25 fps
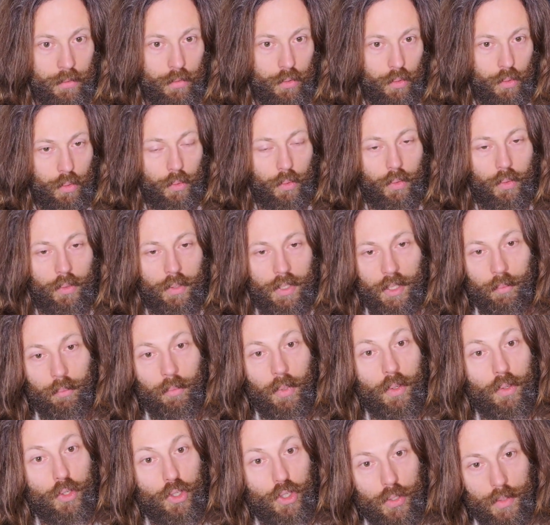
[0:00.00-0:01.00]
through
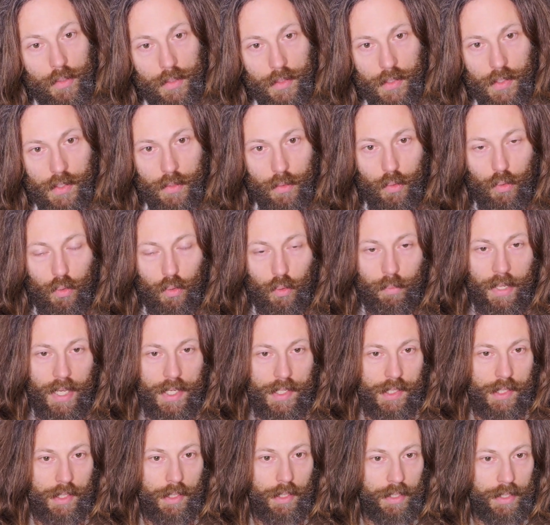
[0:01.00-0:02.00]
emotions, through
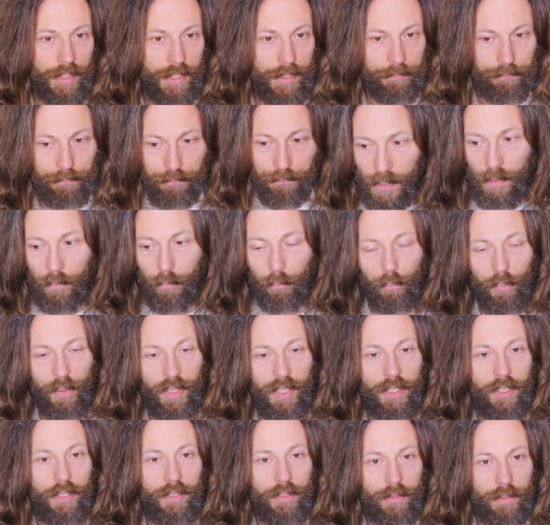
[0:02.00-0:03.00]
basically
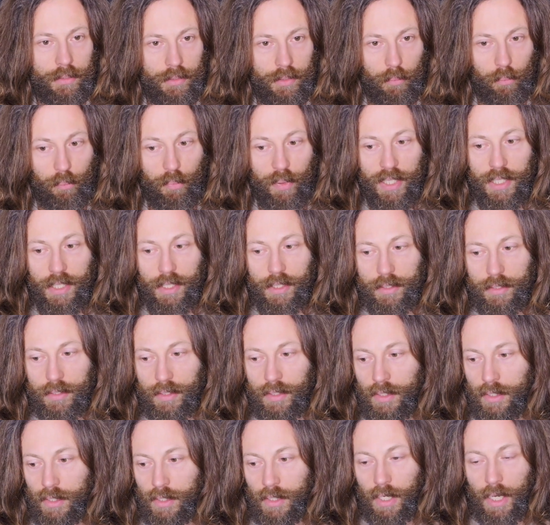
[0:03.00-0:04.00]
being
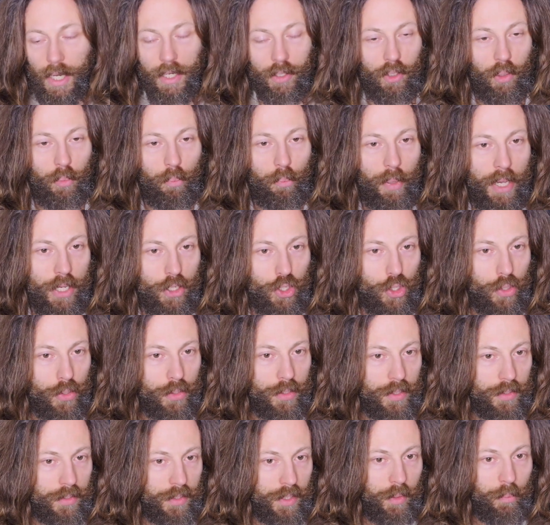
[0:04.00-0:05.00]
a
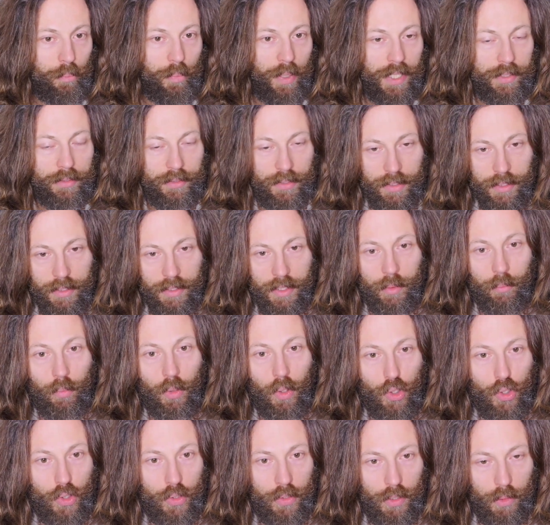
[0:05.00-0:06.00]
compassionate, empathic,
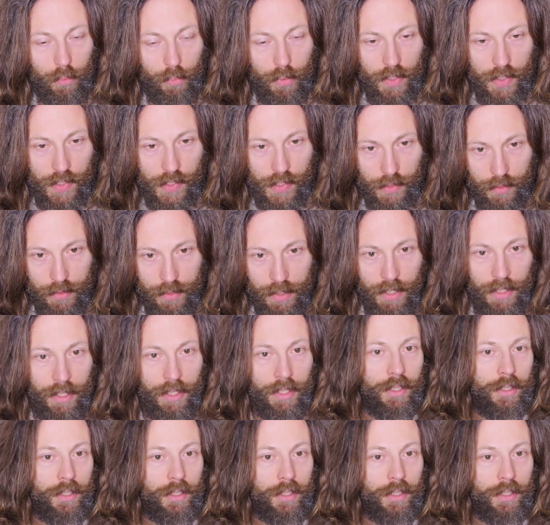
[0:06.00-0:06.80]
emotional person.